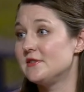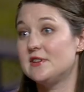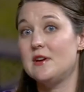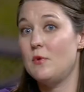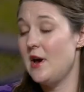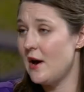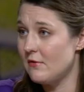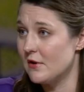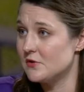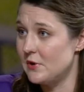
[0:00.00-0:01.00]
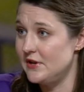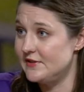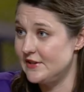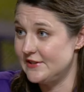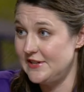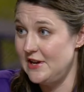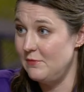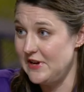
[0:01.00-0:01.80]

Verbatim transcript: Let's say we have our 2016